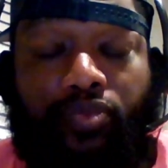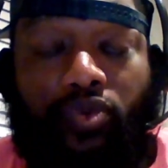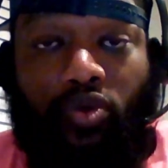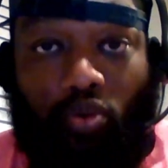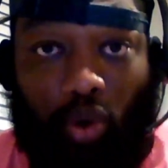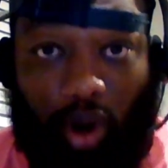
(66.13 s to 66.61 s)

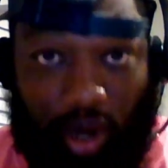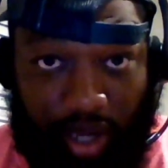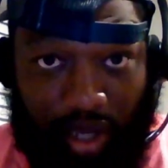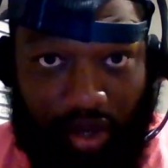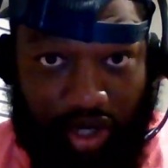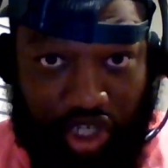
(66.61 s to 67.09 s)

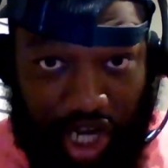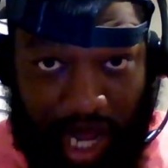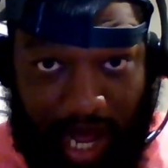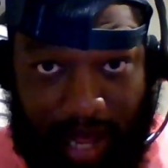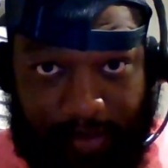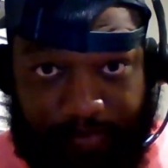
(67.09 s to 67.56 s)
working your
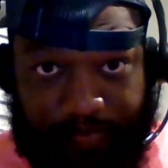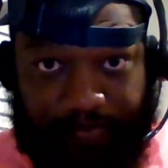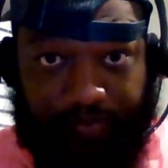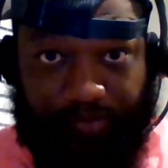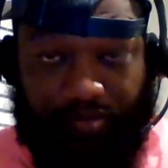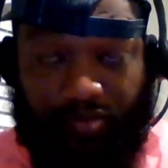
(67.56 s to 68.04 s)
job,
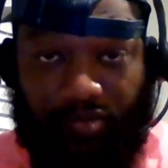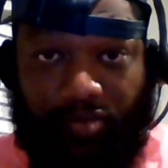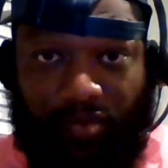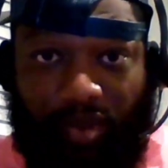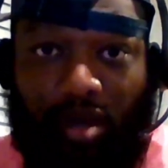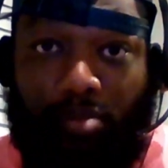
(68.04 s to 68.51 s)

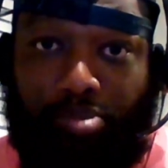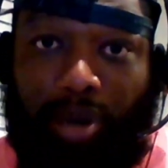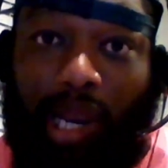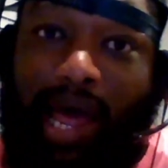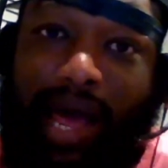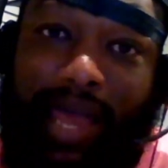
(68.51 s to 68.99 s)

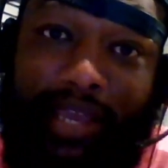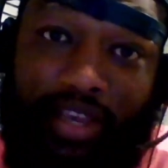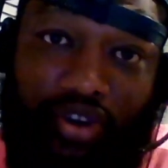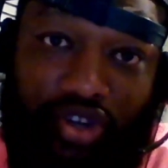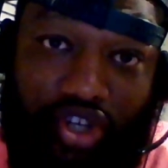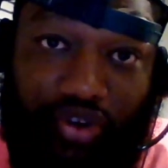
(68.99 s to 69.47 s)
plying
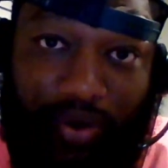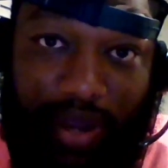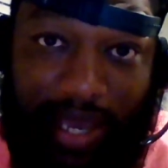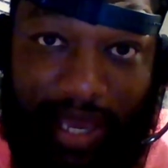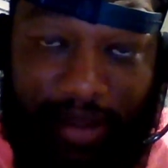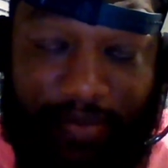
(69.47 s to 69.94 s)
your
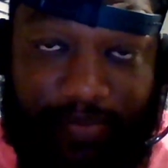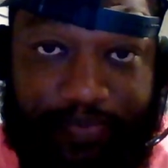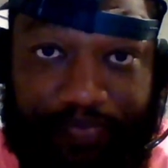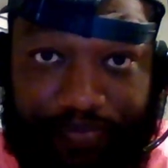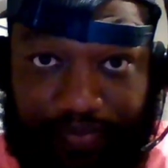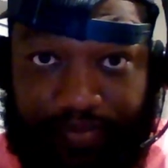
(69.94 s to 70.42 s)
trade,
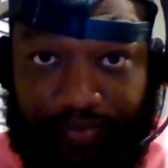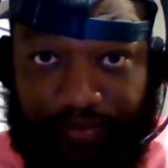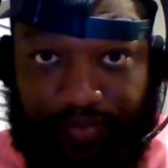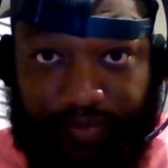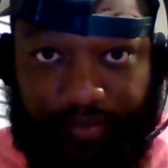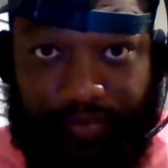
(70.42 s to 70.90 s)

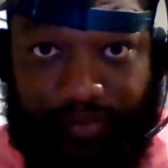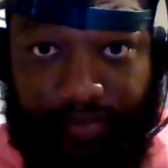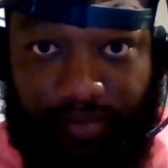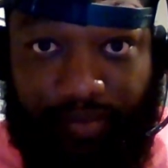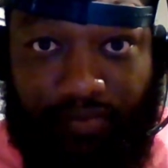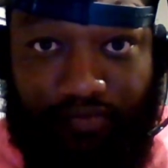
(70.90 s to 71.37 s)

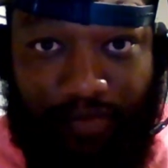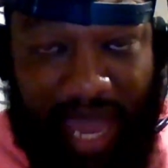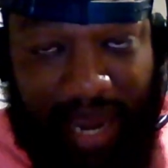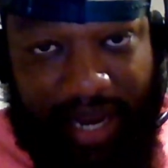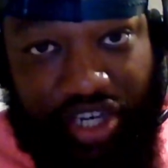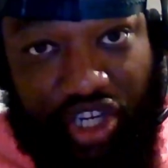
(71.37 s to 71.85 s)

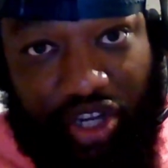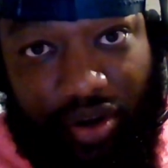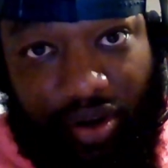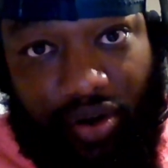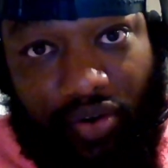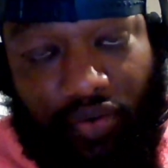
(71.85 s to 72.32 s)
managing your
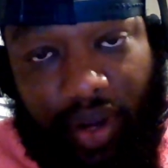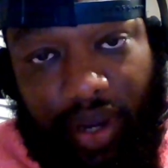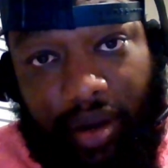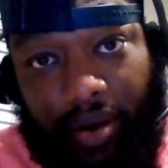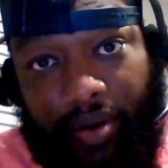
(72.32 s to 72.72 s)
career,